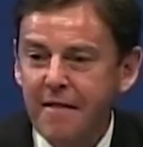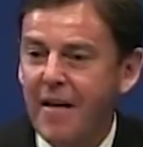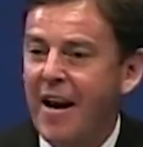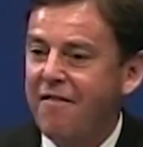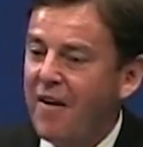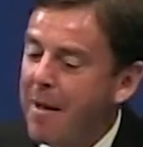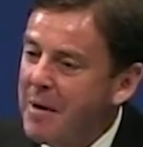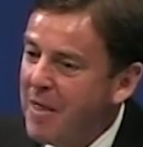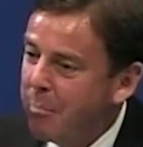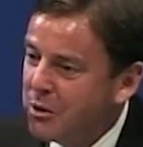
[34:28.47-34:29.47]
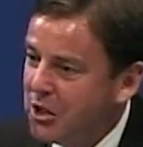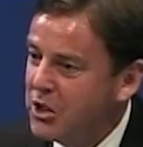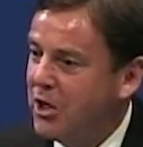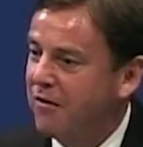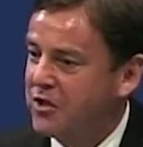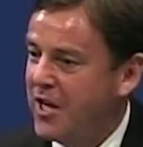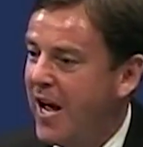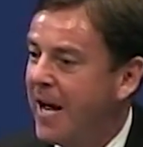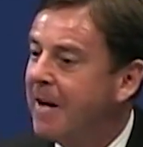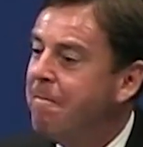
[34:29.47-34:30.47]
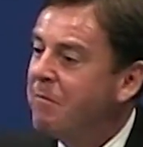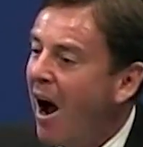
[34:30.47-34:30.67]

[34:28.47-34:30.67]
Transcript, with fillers: than if I'm in the position of saying